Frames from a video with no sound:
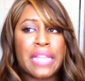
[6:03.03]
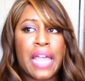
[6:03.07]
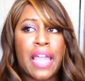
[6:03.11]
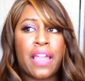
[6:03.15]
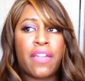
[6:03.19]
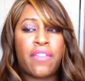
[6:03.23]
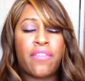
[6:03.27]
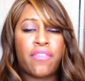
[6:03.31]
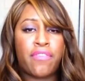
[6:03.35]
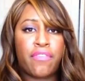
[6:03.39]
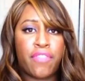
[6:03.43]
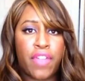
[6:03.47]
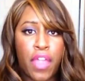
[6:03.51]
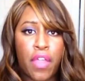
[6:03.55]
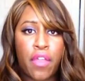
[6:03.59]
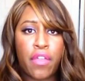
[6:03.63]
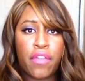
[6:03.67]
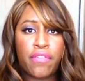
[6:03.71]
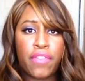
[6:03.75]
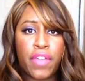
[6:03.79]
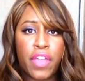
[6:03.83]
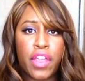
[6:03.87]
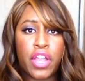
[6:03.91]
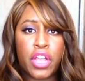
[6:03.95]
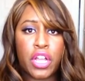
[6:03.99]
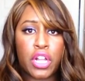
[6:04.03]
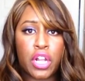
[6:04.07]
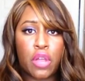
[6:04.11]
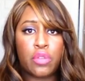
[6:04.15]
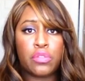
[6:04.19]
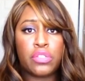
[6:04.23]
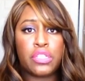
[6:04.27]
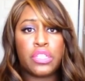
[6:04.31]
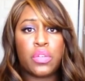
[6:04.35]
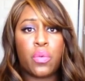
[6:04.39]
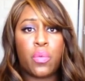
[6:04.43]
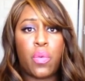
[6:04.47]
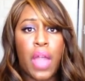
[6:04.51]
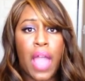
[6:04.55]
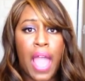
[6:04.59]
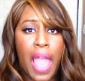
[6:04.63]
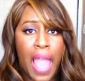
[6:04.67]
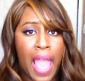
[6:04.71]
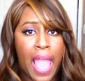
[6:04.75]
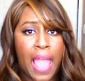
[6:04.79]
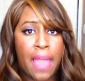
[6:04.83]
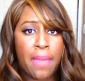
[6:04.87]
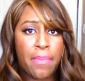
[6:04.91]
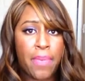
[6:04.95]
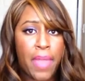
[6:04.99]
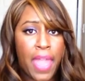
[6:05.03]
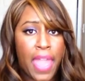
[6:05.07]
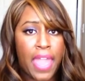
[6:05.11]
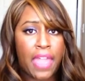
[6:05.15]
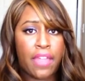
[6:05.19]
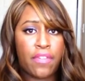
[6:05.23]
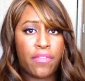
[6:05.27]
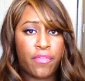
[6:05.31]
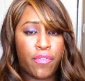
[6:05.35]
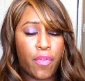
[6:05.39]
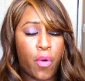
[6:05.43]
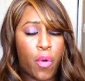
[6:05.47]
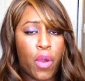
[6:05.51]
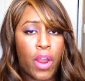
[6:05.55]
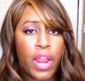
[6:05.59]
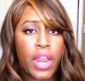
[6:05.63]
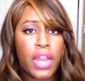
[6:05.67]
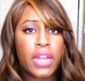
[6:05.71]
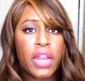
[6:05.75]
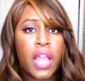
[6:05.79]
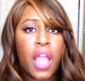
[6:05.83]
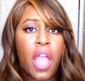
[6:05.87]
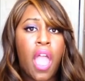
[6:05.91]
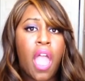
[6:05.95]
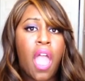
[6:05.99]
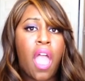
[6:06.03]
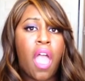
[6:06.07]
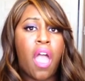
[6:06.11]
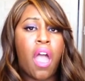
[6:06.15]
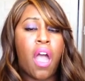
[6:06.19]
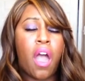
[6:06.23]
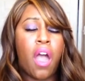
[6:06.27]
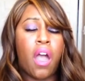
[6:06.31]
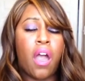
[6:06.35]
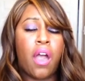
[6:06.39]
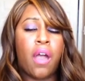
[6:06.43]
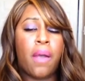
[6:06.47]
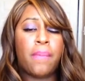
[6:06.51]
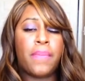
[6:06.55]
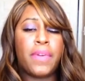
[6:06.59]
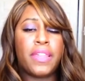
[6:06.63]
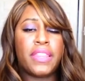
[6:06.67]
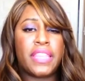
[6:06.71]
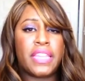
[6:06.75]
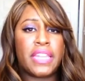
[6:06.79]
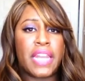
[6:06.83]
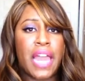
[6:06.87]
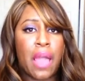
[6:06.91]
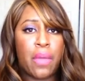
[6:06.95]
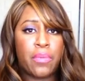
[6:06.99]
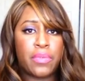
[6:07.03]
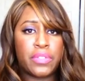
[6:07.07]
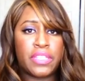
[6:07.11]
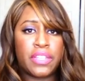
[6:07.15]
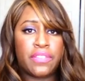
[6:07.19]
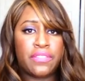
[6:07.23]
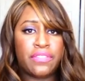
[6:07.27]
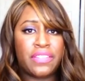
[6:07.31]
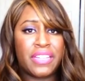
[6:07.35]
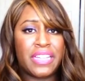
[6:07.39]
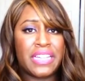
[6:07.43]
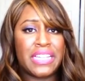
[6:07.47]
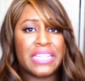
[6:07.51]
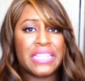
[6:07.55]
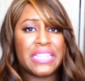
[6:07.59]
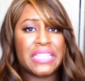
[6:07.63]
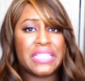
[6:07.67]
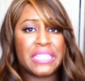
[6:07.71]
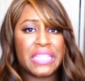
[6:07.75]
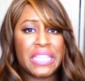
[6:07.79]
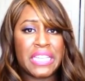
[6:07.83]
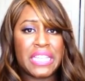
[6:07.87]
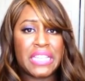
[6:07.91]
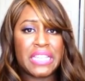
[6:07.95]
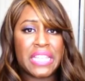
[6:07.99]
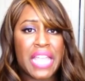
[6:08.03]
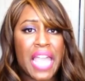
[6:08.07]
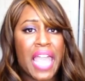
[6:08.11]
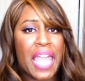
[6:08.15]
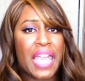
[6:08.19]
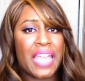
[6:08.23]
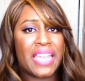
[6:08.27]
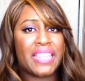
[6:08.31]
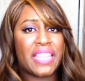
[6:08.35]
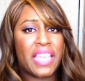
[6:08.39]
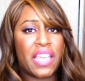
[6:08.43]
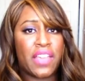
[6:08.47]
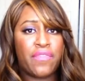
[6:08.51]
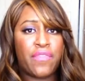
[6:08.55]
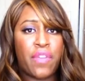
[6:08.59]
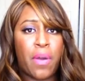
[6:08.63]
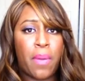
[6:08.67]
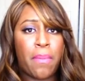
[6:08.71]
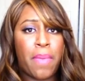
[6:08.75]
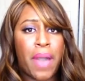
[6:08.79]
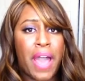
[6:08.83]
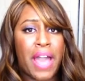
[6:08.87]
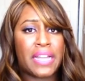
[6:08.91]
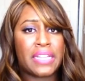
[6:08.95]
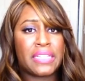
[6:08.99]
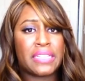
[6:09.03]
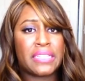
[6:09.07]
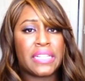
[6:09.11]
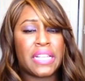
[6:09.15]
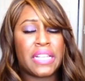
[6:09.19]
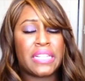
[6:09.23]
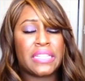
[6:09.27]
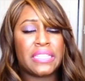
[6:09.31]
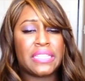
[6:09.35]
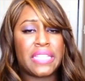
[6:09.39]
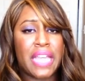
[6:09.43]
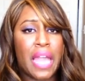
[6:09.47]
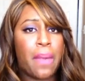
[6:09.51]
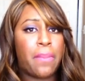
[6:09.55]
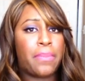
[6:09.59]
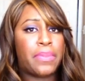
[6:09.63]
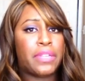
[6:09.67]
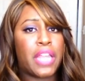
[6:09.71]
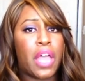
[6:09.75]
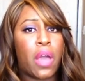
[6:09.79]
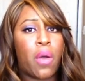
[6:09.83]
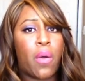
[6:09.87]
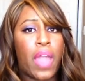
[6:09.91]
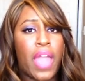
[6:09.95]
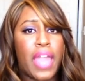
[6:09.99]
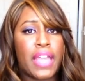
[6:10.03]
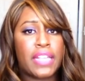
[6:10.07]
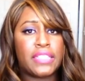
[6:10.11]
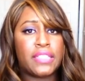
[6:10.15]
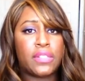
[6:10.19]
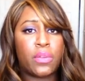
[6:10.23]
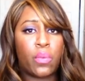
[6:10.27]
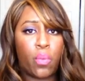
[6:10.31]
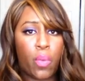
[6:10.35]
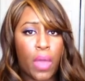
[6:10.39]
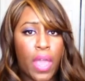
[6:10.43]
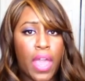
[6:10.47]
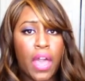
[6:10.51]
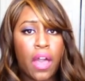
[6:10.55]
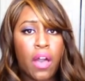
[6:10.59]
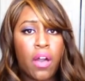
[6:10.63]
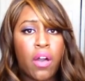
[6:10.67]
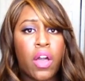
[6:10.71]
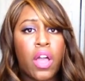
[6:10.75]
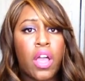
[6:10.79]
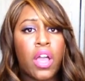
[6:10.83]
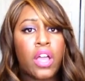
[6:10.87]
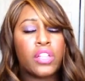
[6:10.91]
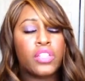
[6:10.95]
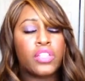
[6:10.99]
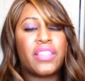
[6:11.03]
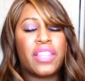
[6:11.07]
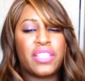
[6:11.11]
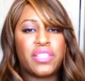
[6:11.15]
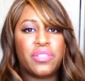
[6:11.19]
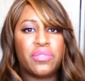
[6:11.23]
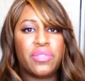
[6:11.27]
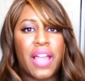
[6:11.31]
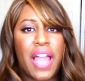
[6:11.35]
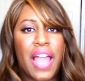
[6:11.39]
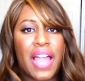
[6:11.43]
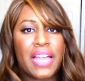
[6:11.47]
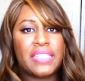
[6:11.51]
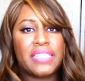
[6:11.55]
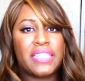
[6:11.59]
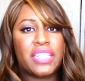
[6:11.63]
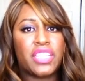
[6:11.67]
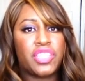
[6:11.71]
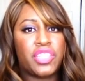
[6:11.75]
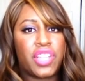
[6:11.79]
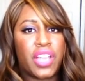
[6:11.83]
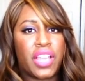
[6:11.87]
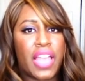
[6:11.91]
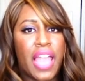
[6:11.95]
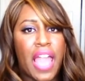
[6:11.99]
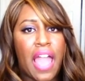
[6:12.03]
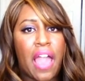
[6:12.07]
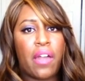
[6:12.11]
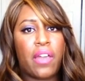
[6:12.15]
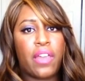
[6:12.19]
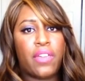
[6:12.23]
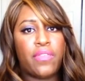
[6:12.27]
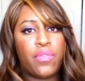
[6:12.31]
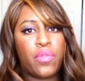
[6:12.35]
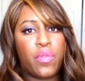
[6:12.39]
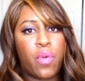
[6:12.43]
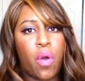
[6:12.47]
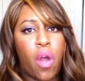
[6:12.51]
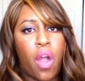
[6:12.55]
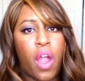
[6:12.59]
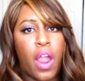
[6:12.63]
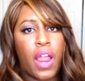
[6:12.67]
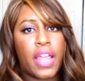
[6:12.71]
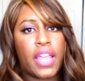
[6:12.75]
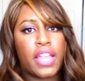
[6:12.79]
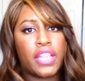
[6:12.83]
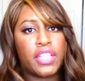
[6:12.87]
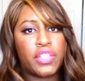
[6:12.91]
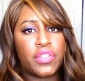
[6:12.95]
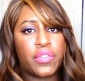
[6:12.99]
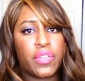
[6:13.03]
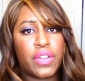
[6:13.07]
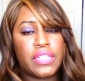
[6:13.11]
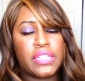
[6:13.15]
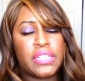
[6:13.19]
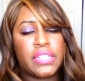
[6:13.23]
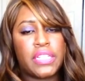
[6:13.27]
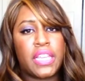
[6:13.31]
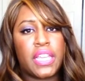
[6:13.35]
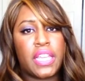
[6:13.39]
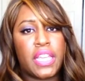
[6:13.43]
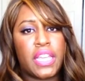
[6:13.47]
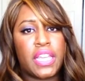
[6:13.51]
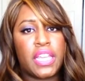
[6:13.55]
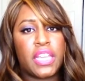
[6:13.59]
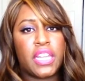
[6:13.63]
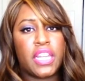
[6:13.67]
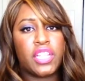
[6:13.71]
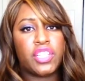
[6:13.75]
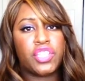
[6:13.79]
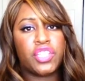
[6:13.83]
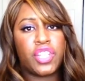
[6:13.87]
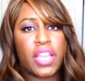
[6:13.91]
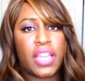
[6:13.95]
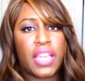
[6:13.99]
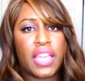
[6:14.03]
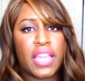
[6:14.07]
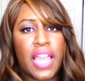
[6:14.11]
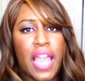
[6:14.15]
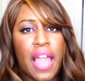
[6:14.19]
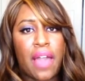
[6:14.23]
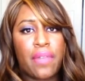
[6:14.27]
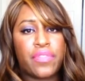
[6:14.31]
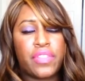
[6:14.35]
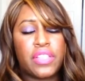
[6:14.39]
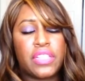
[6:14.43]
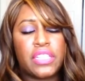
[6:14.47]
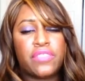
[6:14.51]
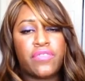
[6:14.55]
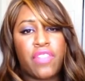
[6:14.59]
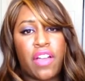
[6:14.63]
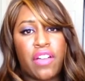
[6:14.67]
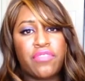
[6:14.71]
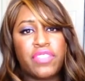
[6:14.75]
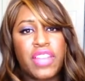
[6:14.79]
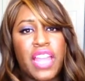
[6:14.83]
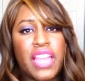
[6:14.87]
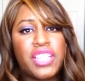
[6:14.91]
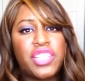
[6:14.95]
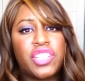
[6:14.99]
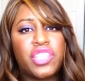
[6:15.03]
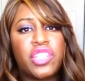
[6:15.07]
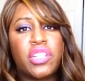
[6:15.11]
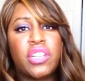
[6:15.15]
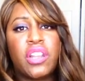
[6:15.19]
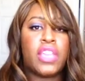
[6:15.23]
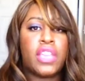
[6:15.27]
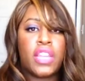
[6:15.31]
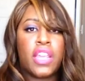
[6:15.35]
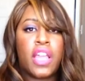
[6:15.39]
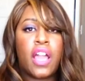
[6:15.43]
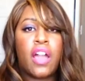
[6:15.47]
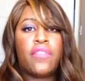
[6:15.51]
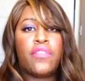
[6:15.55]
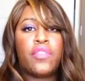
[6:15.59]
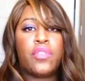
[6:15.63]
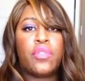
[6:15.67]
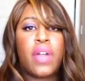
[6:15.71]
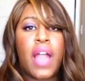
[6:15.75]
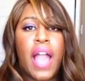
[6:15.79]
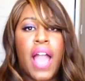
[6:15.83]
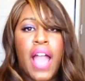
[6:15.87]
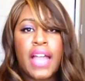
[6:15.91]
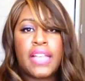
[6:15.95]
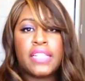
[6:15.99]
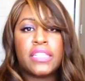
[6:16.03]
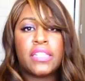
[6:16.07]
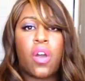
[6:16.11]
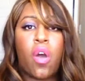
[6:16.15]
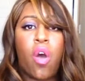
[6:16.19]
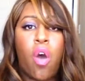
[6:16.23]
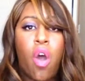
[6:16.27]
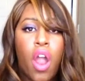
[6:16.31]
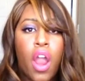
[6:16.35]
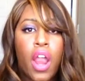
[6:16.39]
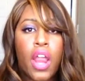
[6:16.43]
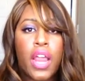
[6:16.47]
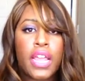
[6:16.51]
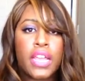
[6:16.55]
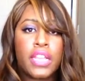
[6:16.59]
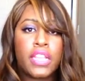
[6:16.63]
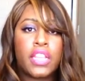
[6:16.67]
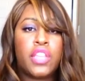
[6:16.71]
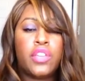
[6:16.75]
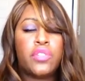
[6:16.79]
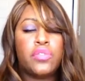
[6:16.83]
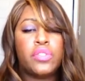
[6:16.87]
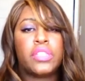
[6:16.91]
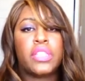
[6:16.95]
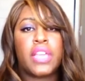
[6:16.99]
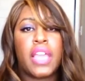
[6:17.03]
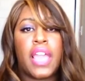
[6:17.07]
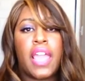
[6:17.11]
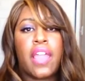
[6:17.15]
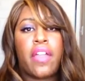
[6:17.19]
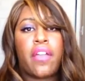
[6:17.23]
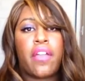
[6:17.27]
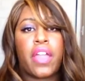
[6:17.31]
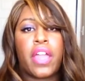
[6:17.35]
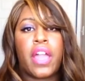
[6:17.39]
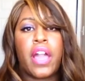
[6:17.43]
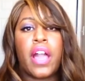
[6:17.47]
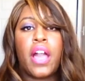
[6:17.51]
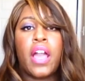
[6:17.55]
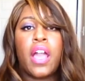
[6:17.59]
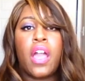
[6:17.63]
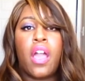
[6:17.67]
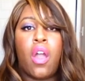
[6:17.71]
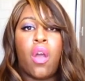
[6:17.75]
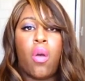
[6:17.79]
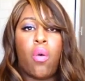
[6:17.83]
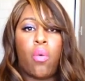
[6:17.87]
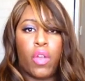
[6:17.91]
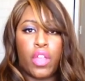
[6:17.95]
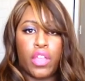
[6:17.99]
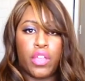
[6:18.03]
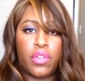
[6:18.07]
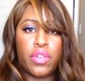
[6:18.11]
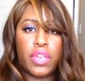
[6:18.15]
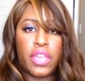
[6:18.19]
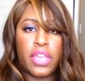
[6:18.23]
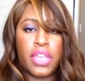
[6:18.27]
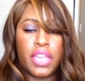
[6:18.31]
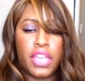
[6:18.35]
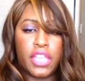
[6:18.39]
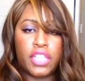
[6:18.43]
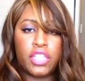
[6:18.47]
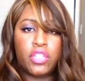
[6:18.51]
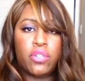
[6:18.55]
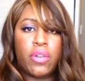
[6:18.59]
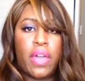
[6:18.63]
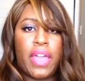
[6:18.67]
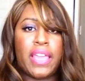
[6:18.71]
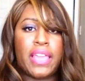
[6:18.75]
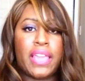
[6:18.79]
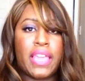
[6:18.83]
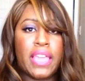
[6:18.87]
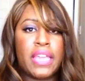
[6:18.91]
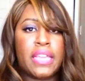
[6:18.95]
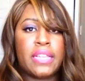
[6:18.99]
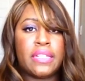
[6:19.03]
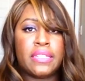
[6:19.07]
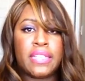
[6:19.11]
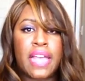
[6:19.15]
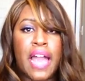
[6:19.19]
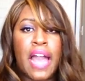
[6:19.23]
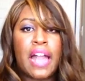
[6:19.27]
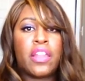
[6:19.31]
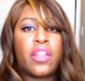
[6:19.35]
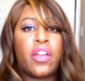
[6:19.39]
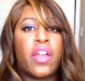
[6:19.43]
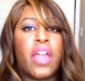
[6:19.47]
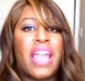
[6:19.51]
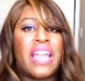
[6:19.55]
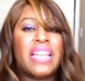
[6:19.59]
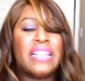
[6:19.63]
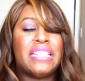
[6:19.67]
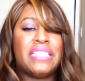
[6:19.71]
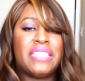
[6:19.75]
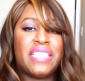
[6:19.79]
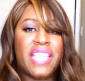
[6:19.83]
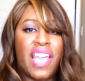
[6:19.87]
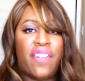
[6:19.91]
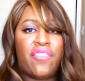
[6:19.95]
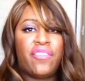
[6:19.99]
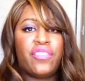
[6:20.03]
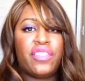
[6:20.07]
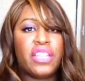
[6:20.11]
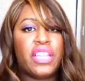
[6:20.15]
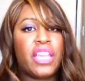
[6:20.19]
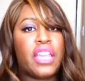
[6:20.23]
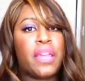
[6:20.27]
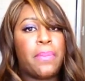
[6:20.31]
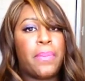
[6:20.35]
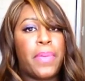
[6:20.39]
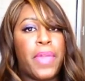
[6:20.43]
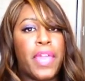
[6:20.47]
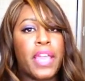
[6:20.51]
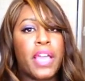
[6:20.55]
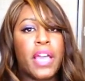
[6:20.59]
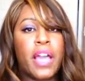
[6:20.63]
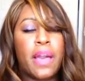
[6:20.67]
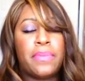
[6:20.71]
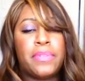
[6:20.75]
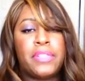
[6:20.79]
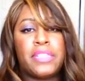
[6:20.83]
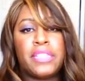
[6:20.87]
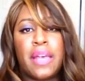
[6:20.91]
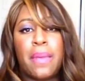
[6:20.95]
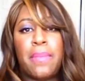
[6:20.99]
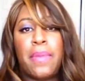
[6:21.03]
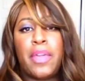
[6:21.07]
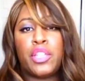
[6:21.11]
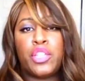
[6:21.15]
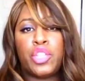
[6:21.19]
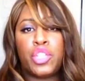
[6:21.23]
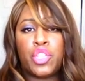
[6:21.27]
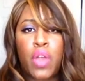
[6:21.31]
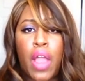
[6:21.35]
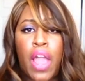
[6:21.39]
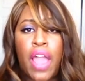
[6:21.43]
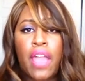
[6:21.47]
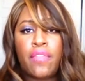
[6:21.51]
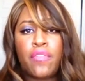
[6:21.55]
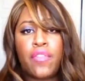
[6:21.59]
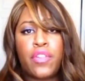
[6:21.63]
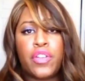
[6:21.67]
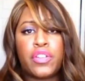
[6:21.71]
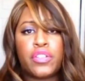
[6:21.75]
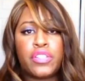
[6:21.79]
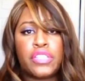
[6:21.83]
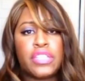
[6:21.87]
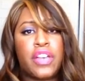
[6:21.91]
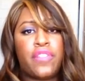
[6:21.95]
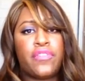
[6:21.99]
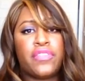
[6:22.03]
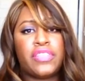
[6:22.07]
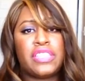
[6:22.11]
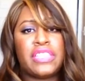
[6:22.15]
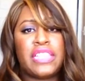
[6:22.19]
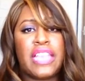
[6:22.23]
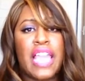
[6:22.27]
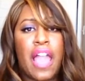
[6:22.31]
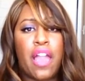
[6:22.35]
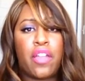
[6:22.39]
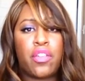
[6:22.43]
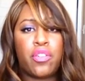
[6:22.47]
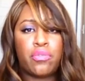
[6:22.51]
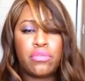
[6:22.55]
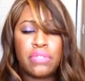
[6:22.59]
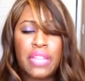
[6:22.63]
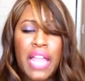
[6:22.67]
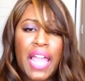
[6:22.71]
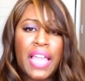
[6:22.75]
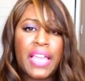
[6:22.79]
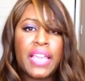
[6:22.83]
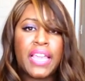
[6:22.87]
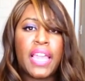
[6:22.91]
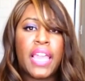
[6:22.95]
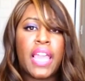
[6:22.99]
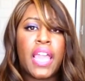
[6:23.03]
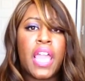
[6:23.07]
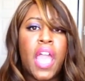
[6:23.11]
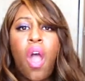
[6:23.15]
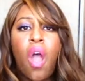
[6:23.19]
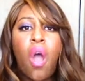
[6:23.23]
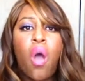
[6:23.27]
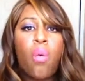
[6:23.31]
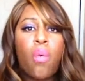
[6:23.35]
like very, very close to what I paid for it, then I will definitely link that in the info box down below as well, so that you guys can check it out if you are interested in checking out this foundation. Any of you guys are in the Houston area where you can get to a King Dollar, definitely pick up some and try it for yourself and see how you like it.